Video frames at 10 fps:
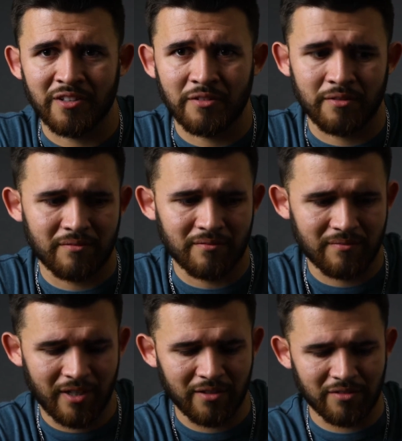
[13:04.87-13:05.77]
know.
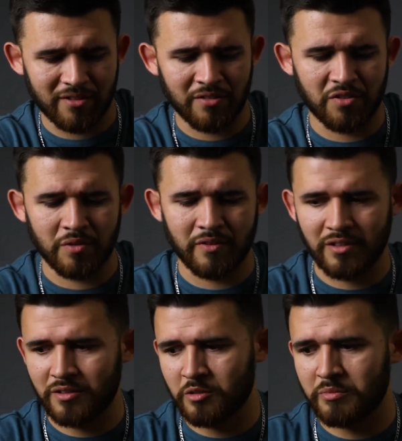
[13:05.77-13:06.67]
I looked into it a
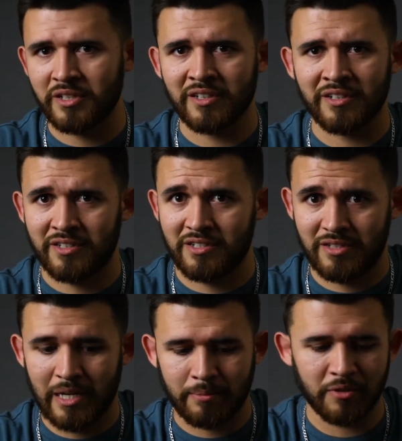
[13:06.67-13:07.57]
little bit, and then I
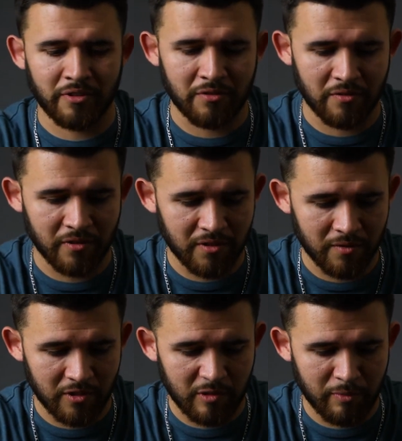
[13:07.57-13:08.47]
stopped looking into it because it
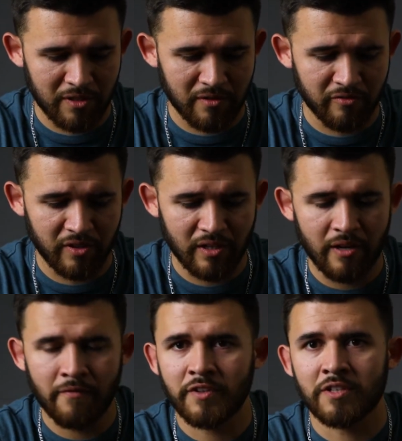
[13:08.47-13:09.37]
was expensive,
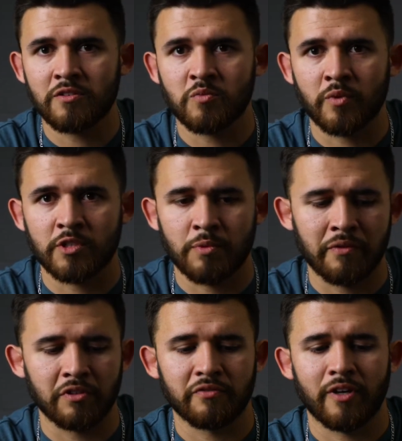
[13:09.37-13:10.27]
because this one works
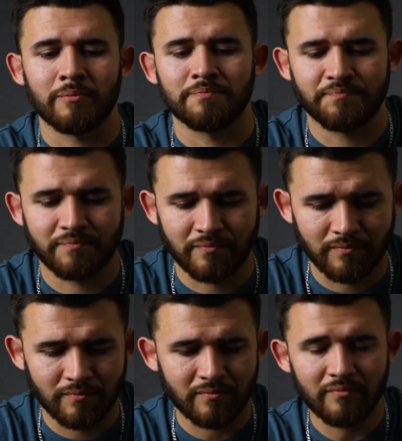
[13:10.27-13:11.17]
perfectly fine.
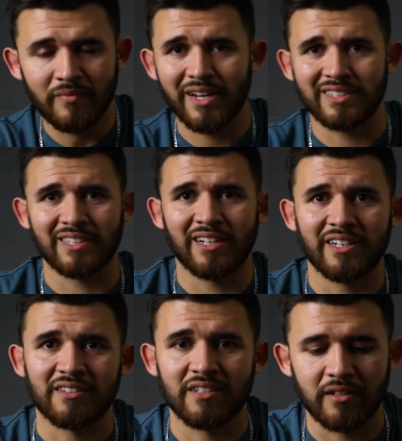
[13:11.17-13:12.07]
It's not
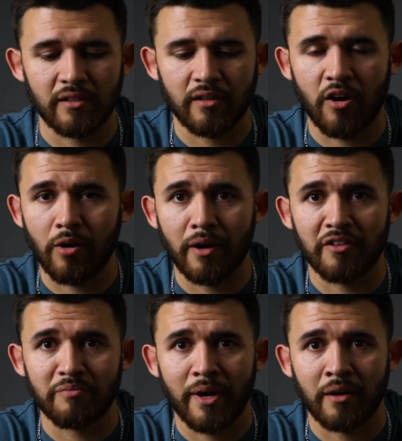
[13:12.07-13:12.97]
like the
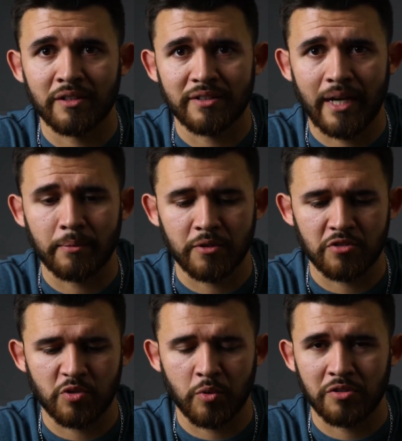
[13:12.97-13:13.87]
RF mount
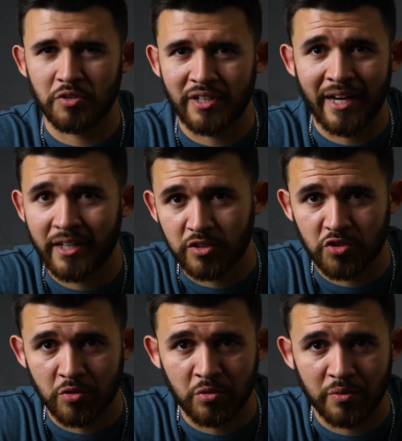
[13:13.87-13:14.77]
adapters to where you can add a
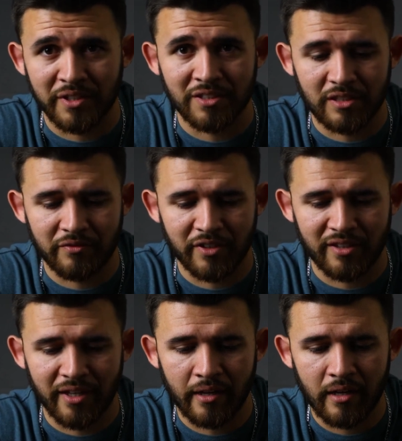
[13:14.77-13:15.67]
control ring and stuff
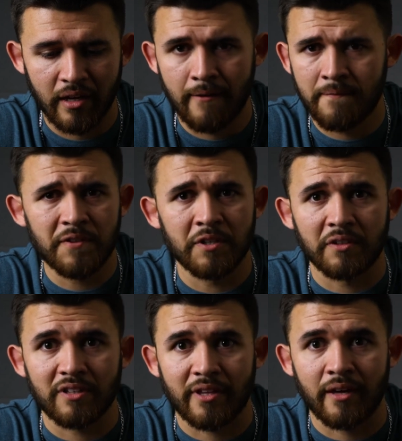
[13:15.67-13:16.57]
like that. You
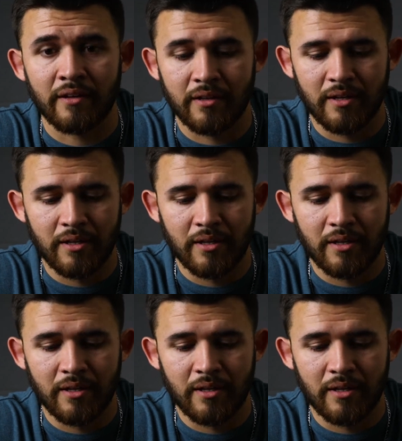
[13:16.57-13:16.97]
don't get that.